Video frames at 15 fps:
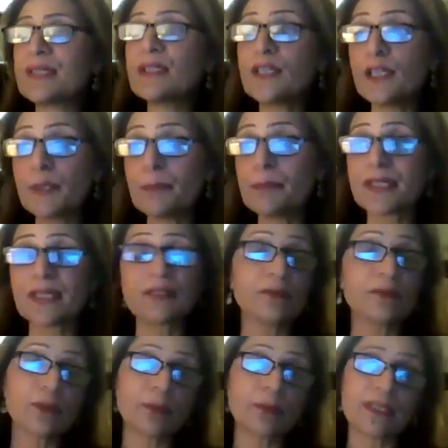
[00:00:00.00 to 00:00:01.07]
than 30%
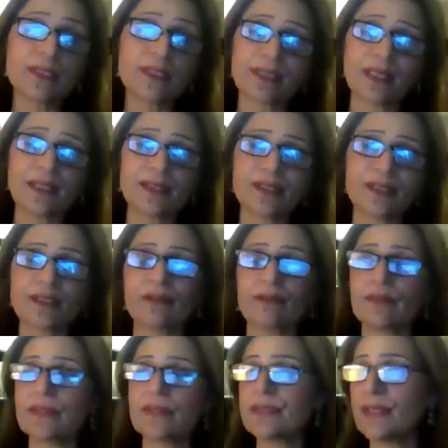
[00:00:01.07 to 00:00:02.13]
of the world's scientists and
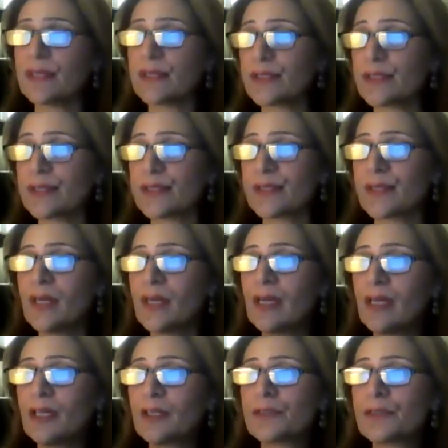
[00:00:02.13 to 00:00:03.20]
researchers.
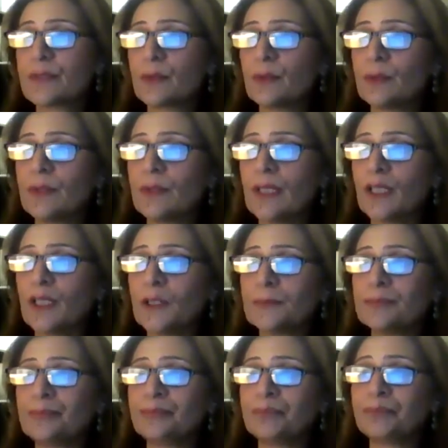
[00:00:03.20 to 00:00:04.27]
So
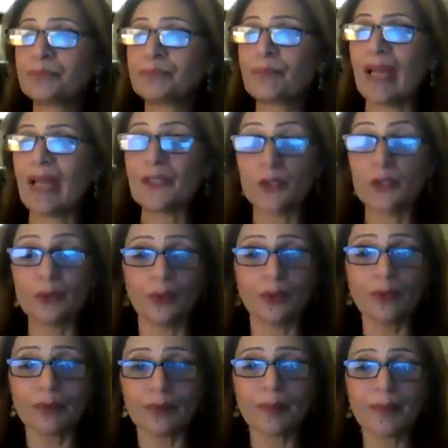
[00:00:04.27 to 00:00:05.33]
I don't
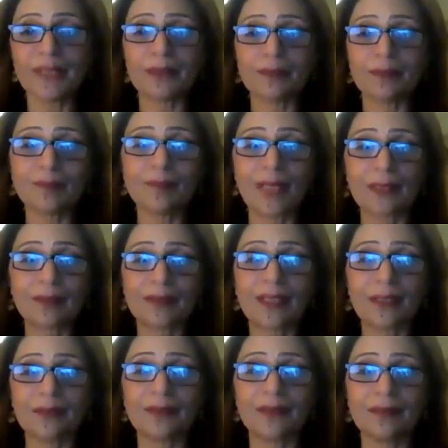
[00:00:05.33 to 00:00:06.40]
know. I mean,
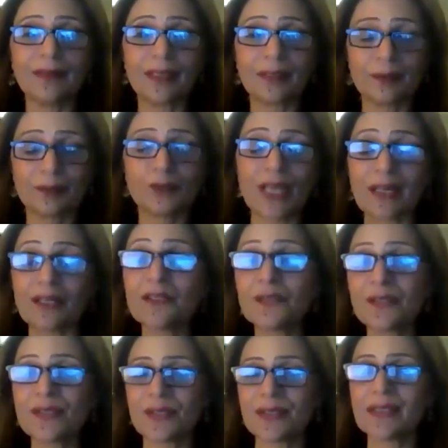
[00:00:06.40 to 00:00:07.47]
that challenge
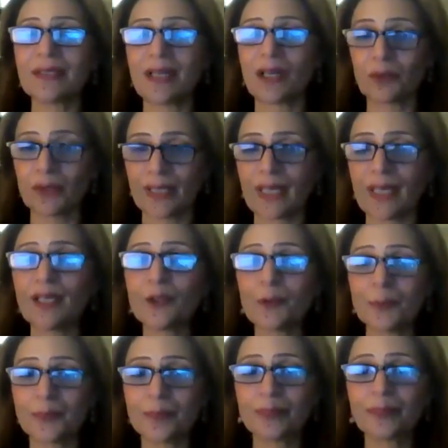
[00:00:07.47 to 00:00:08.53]
is still out there
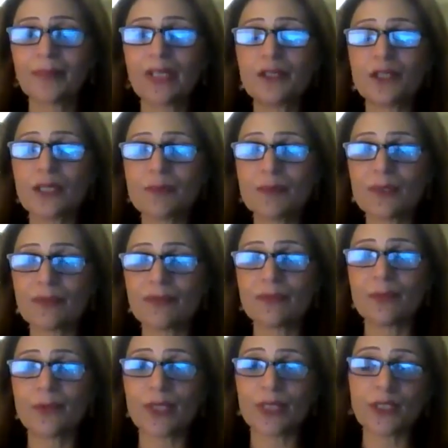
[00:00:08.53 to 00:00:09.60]
in terms of
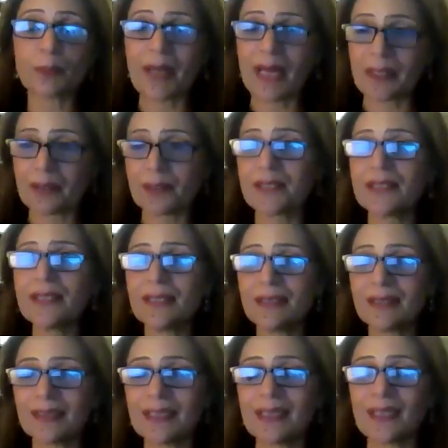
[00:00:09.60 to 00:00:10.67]
gender parity
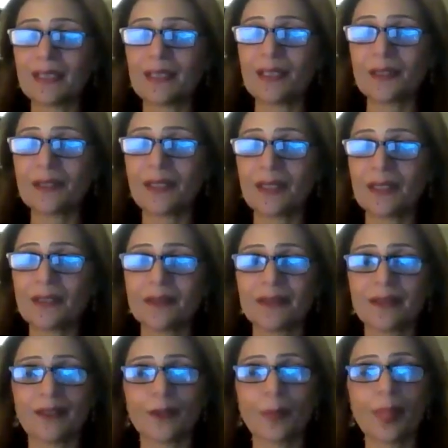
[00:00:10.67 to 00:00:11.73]
and
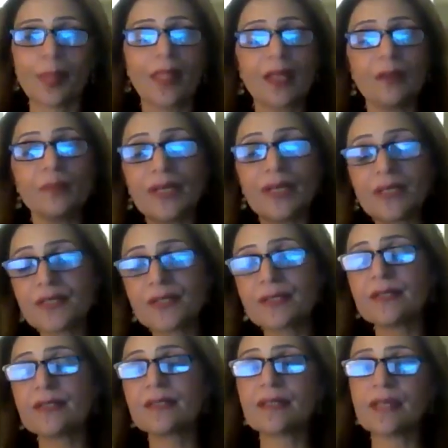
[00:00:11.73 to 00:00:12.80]

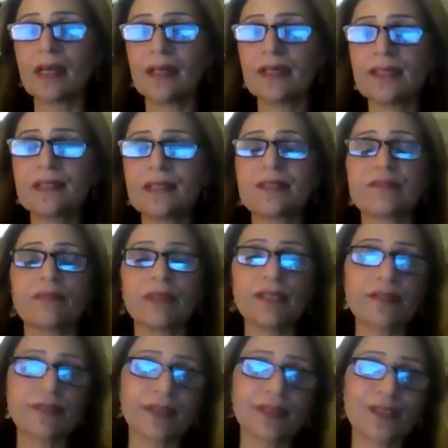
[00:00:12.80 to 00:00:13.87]
medicine, science,
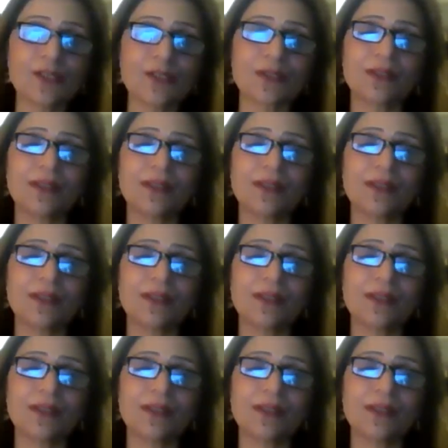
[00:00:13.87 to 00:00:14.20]
research